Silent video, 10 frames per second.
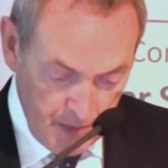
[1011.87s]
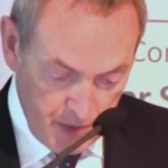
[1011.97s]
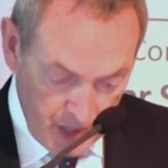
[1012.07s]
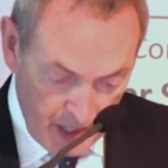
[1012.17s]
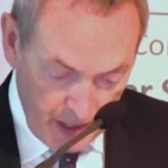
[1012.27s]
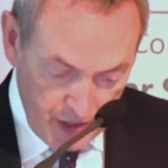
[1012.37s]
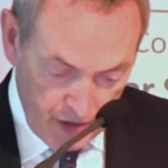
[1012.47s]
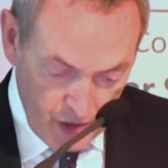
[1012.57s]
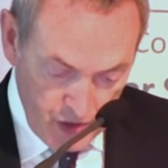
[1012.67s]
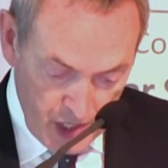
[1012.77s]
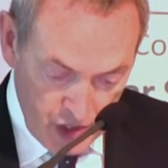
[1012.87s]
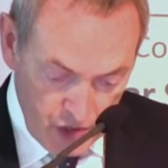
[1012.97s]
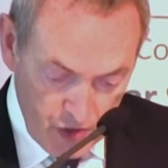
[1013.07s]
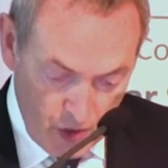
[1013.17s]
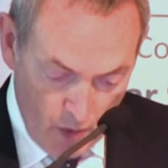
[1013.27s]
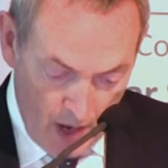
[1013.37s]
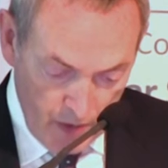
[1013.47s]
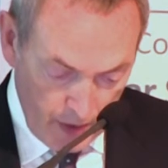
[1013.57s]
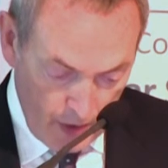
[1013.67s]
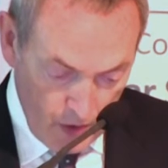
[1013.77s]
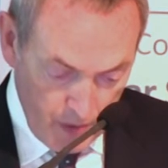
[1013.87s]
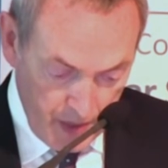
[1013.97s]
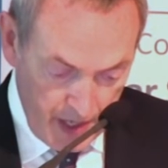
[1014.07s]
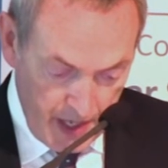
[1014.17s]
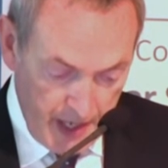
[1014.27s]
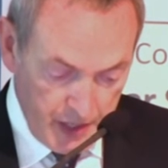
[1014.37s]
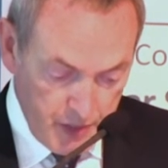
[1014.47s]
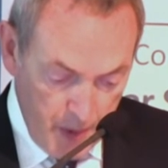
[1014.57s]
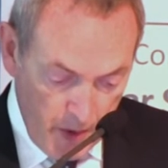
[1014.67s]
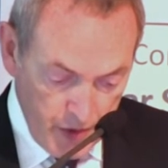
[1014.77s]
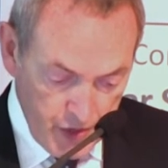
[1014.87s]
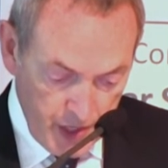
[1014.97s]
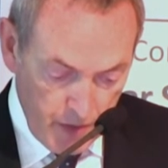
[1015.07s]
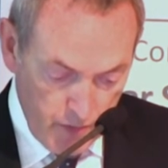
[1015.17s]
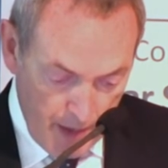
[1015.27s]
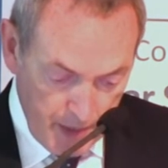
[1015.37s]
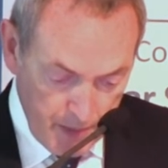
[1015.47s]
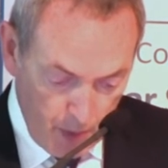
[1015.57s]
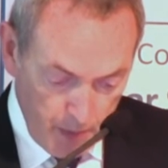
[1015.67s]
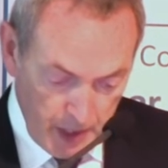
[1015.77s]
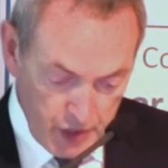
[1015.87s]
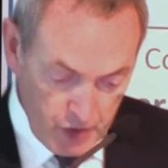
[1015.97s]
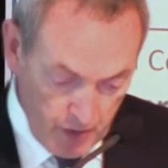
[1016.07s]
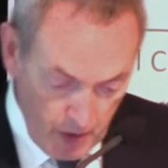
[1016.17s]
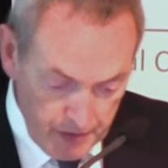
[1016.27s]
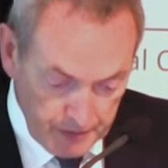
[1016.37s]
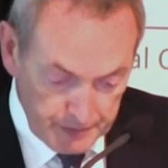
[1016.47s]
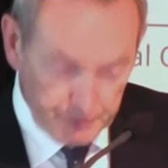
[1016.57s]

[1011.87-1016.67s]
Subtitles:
particularly to those nations around the globe experiencing rapid population growth,